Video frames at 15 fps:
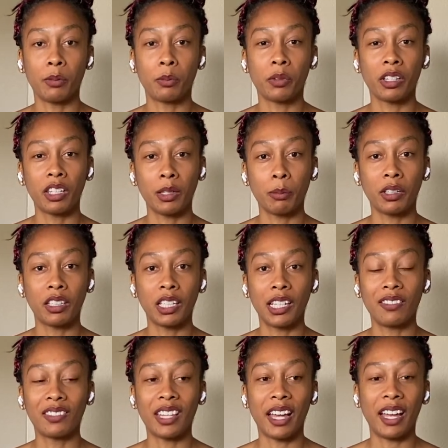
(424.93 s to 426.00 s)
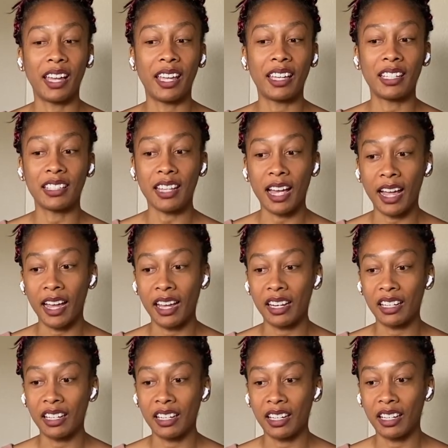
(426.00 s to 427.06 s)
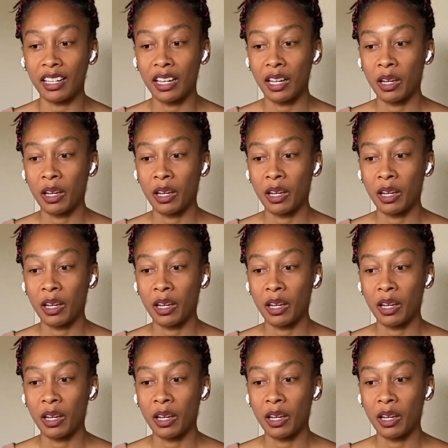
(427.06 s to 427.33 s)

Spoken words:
really believed that anxiety